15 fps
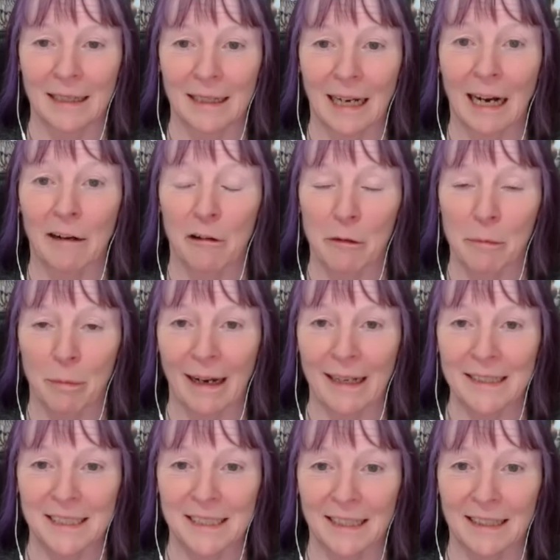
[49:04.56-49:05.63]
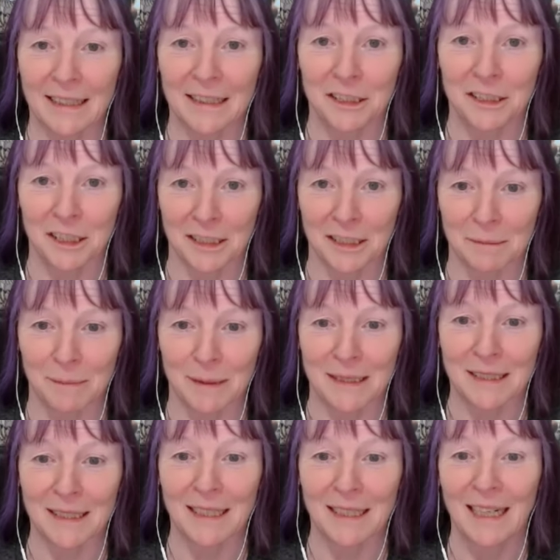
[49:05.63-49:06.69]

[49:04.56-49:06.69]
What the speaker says: chiropractic adjustment.